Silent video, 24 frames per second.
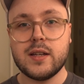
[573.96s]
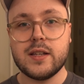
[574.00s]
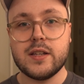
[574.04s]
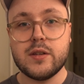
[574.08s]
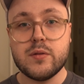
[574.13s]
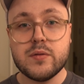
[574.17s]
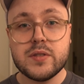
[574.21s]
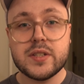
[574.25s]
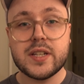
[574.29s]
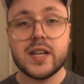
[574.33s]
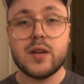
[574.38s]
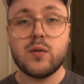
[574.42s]

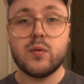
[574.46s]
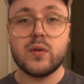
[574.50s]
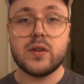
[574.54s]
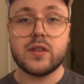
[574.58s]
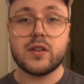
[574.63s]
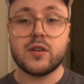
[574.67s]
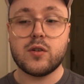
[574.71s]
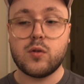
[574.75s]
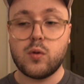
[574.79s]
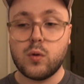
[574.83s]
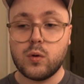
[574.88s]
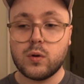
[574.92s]
Using it
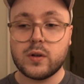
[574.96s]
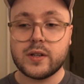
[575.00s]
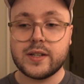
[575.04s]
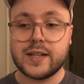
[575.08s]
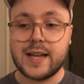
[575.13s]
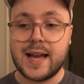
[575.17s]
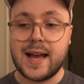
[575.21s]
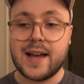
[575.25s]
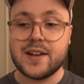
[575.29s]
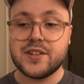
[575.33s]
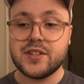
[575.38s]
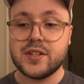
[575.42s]
with Korg
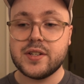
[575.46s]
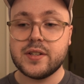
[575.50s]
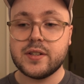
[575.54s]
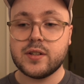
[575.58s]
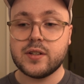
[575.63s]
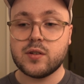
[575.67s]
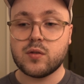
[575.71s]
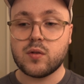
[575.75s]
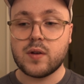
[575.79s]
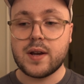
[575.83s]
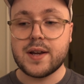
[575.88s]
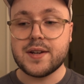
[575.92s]
Gadget
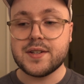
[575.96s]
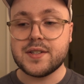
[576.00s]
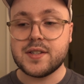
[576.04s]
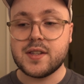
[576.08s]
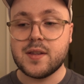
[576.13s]
creates